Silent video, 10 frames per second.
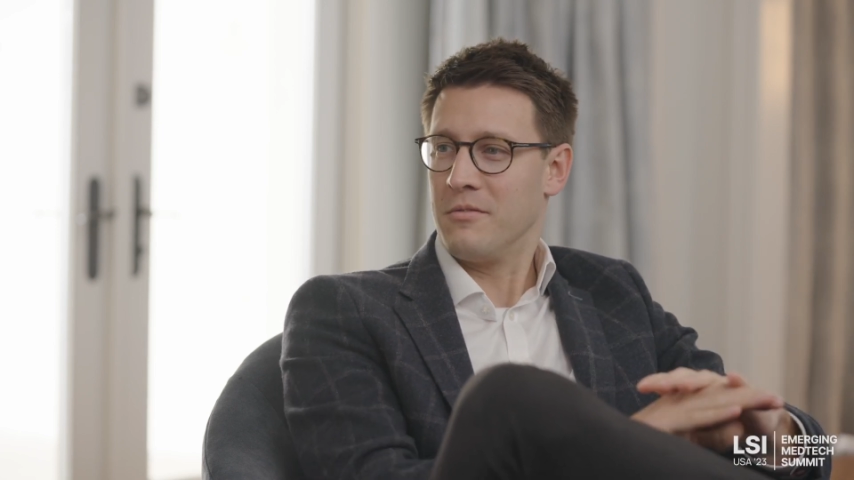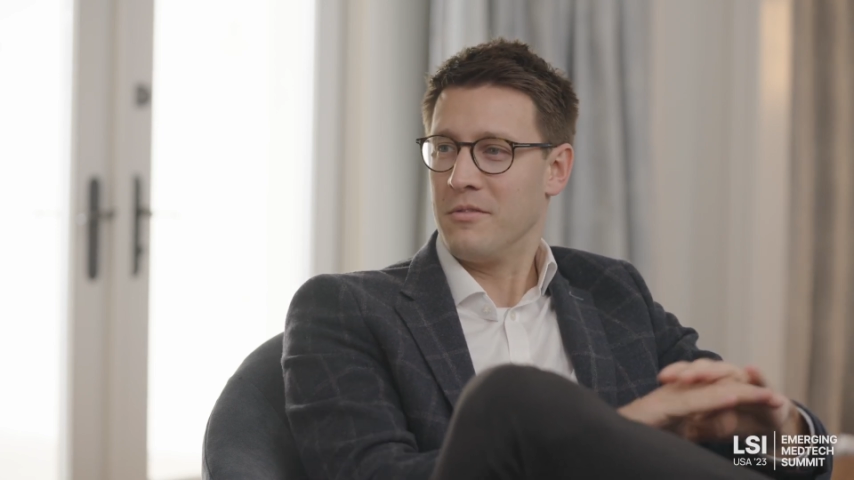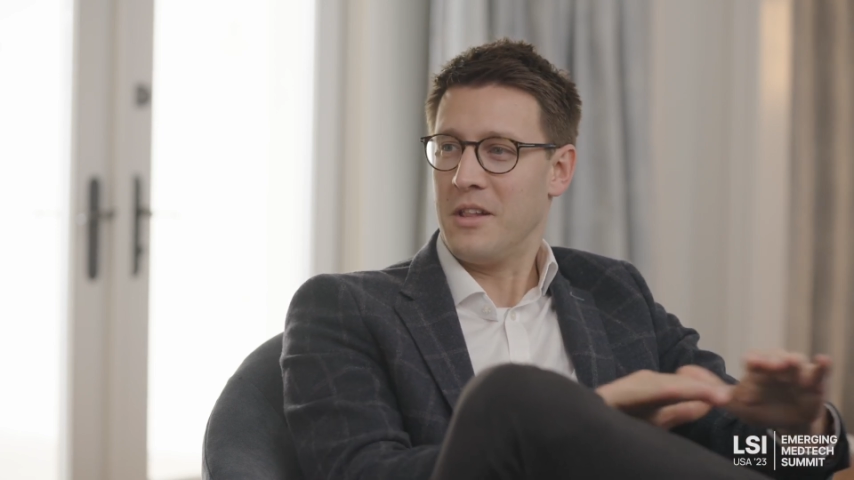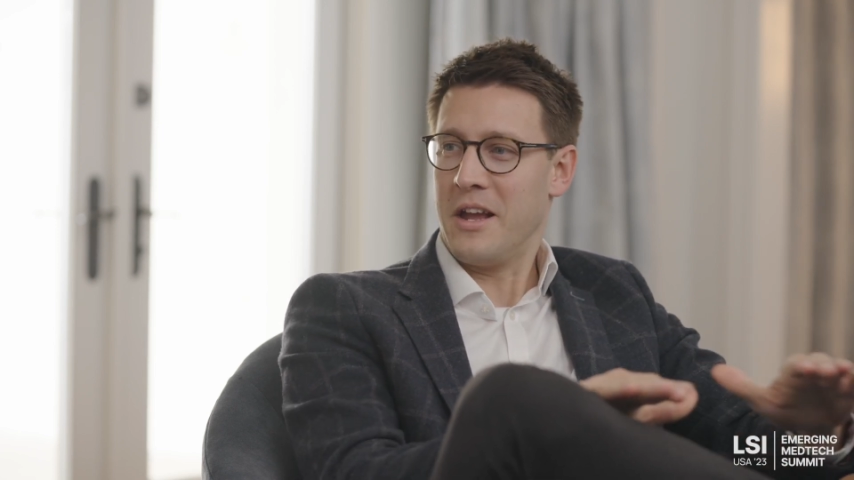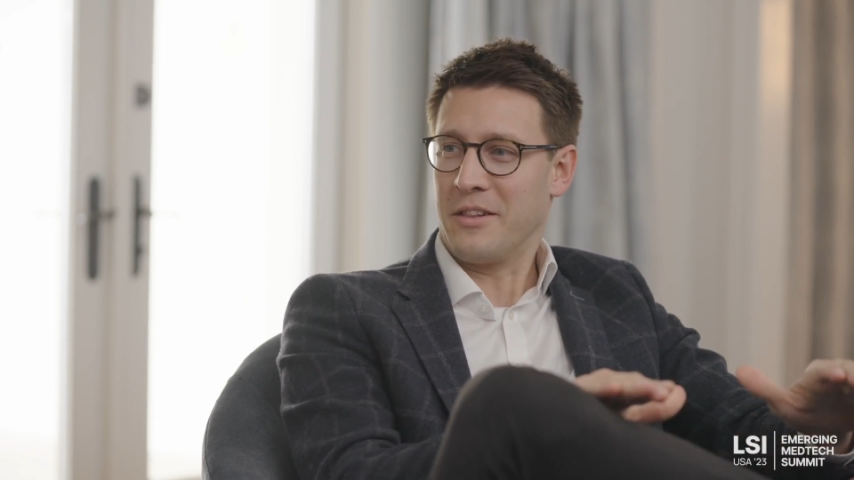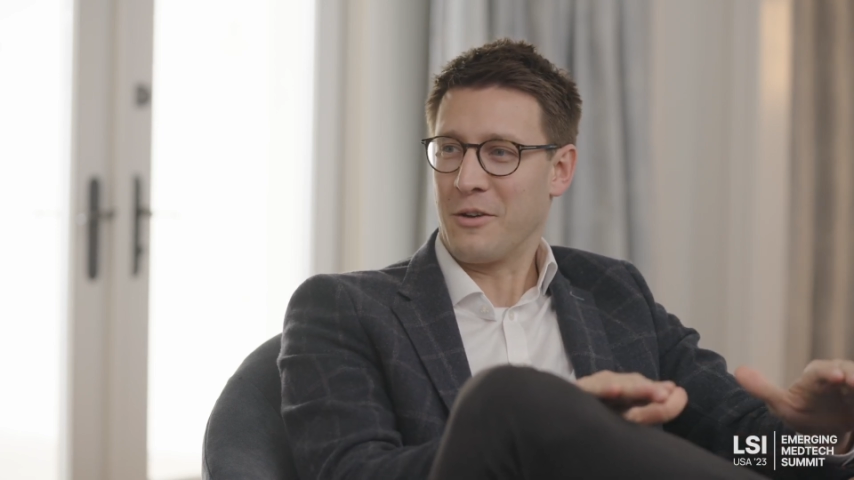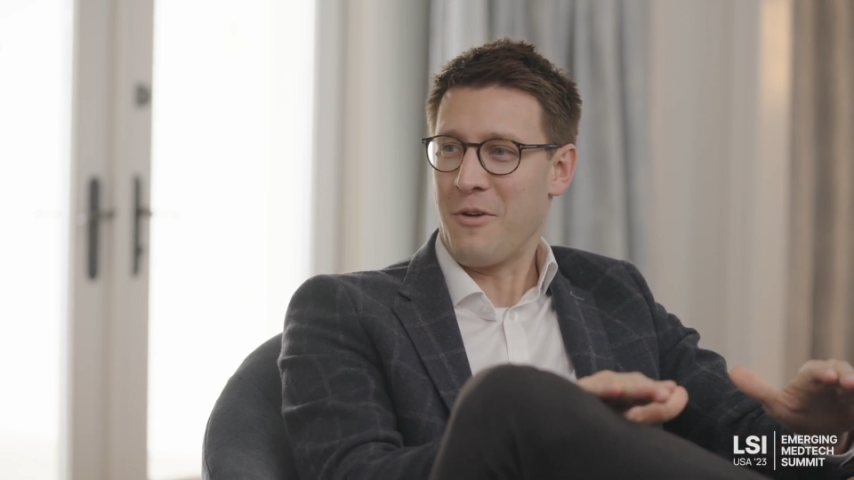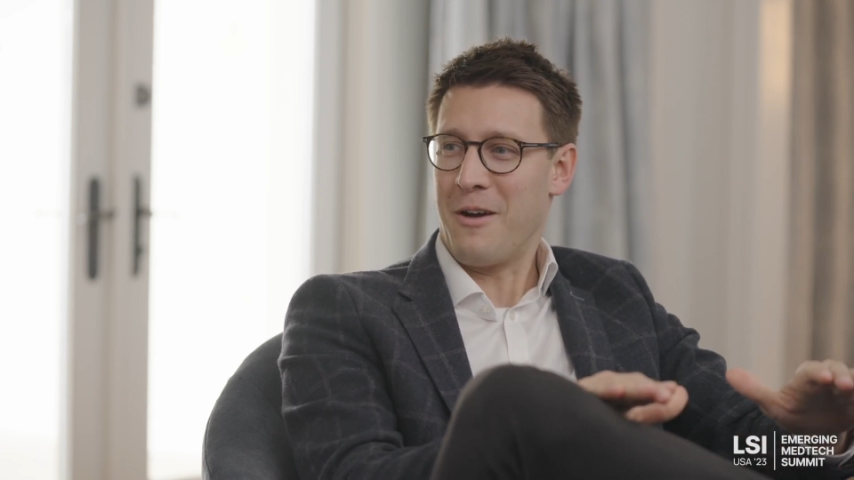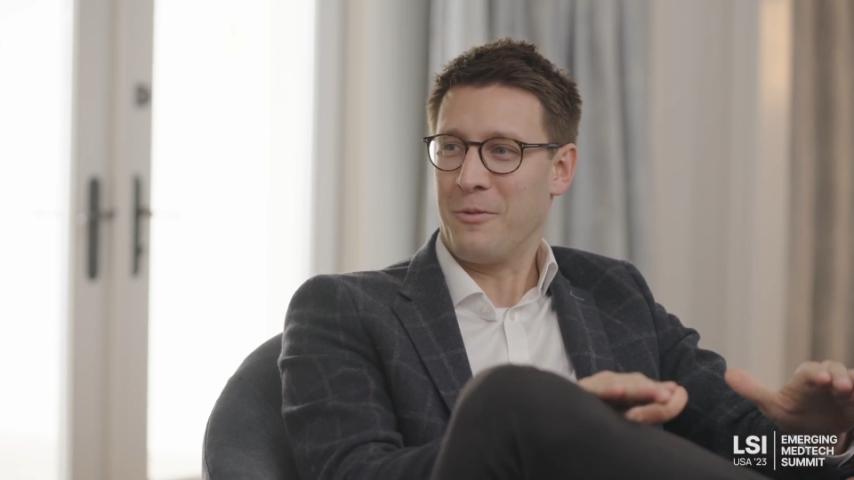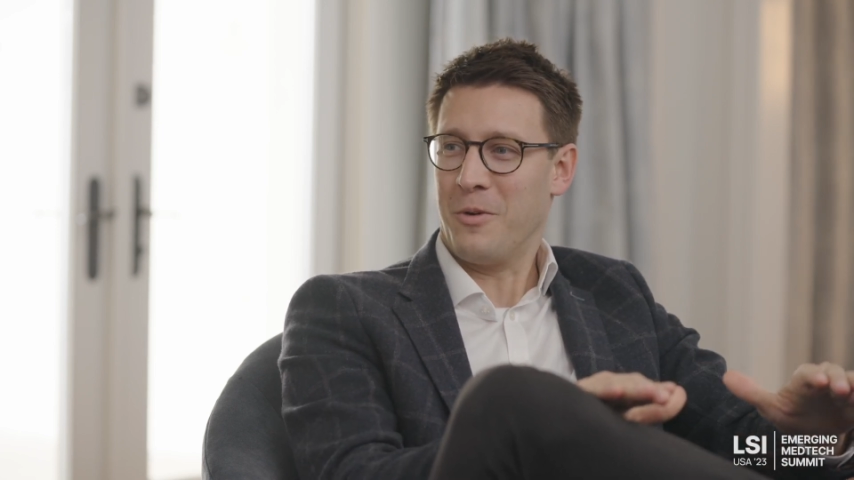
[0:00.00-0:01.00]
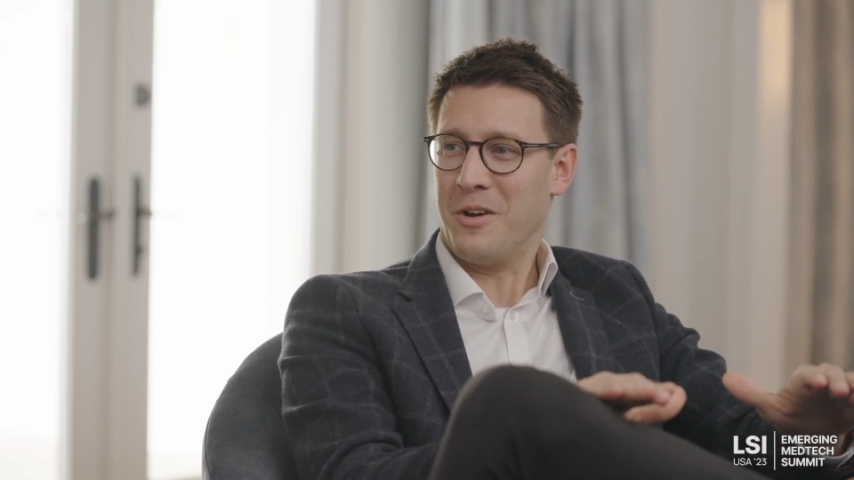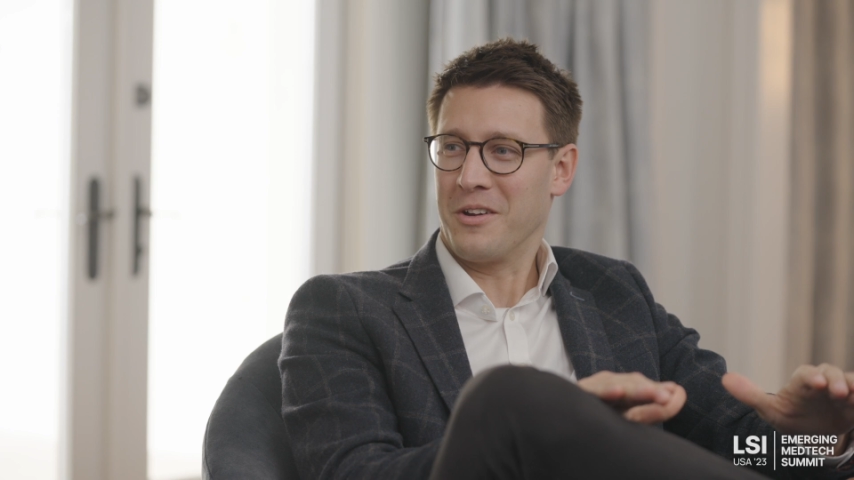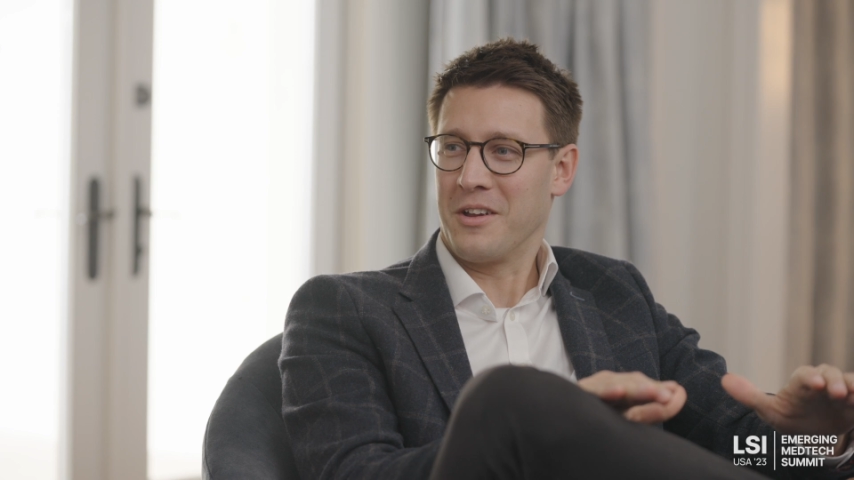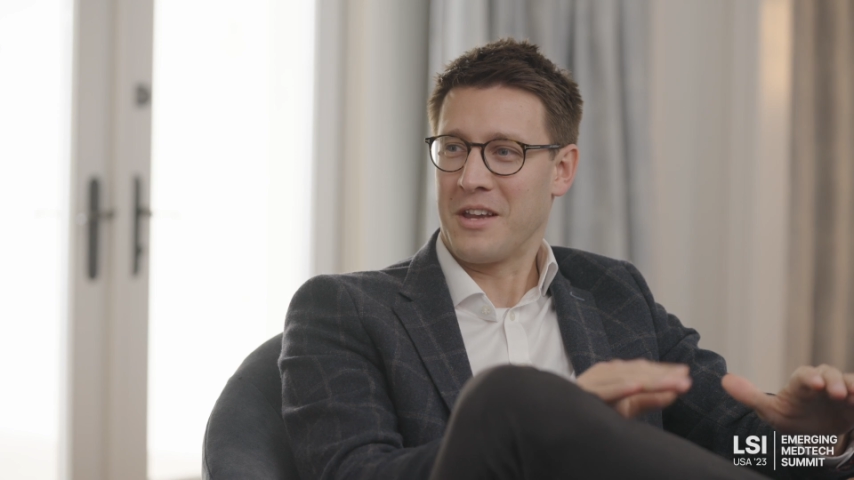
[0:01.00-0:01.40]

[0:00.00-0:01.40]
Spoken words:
laying the groundwork.